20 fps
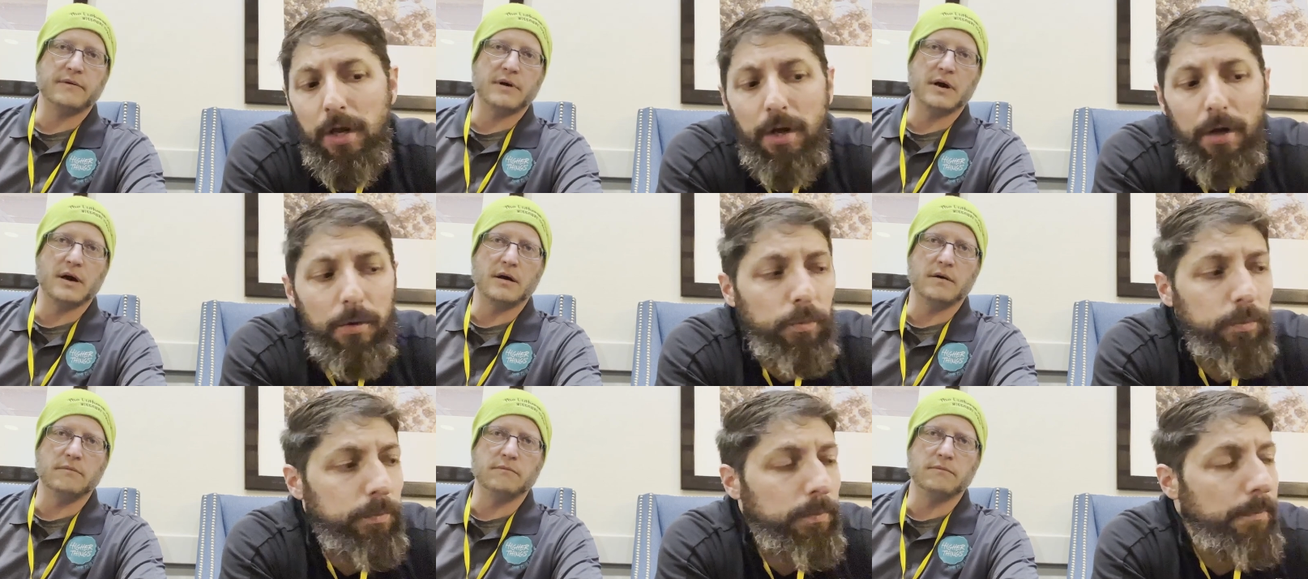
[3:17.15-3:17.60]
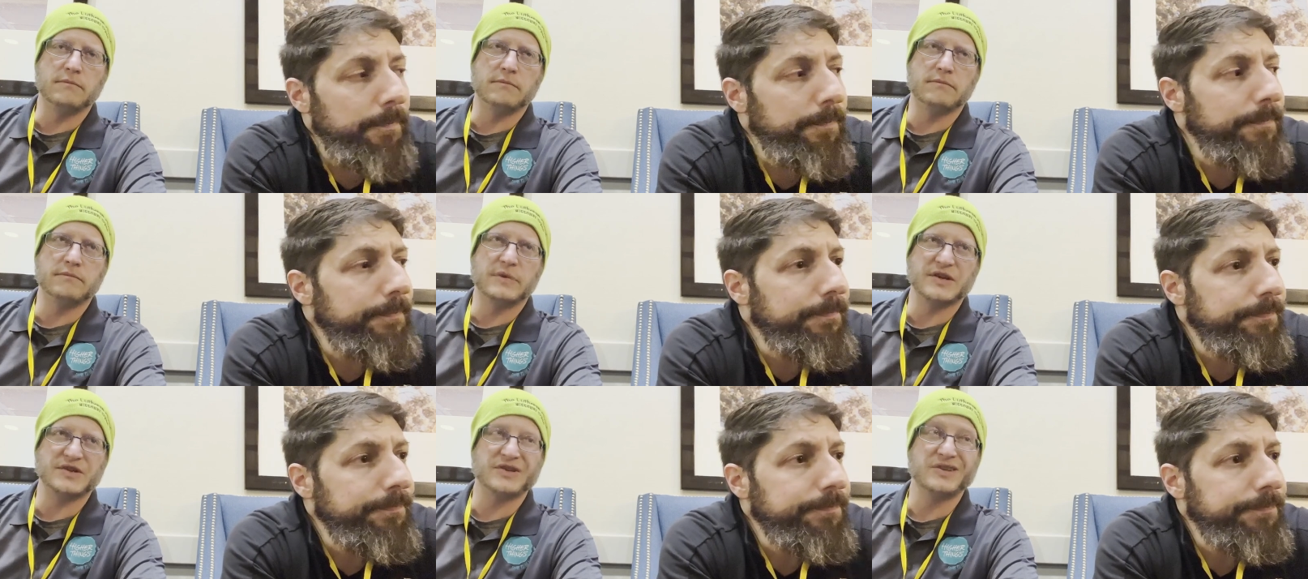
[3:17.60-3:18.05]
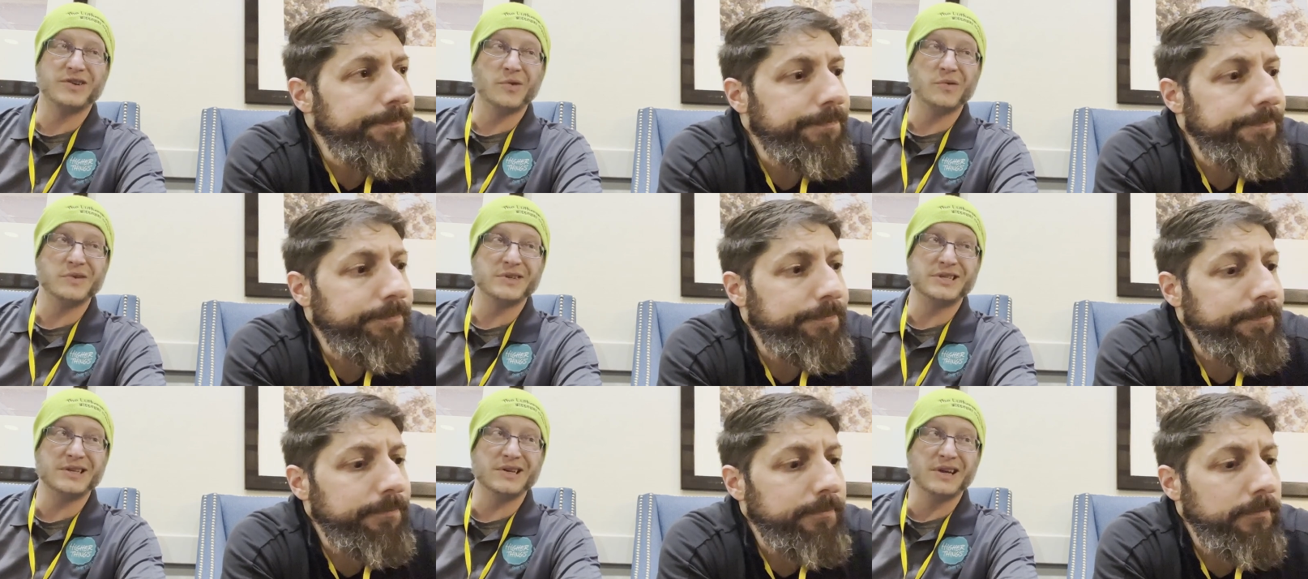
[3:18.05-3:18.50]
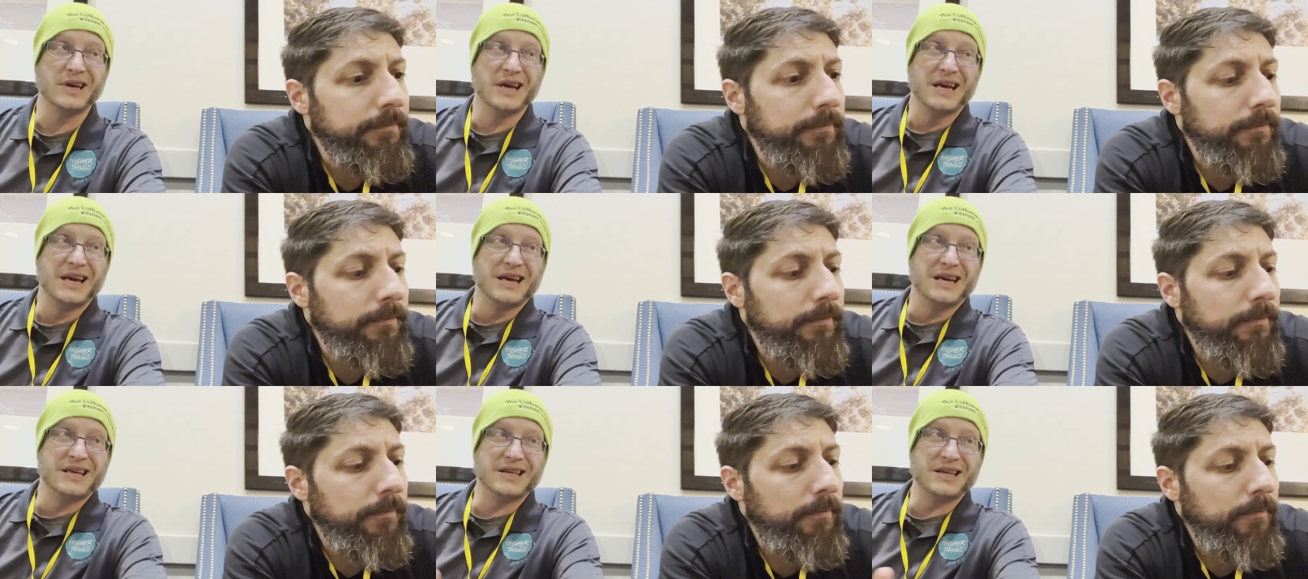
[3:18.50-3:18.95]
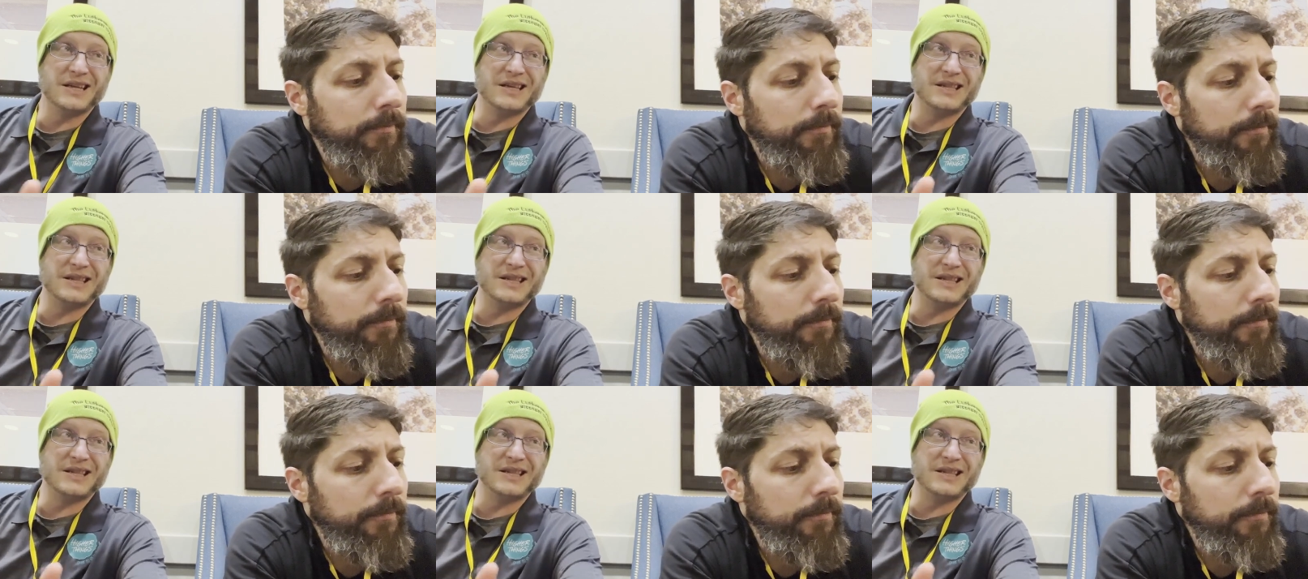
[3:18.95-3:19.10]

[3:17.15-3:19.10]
Speaker 1: Um, they should go into the,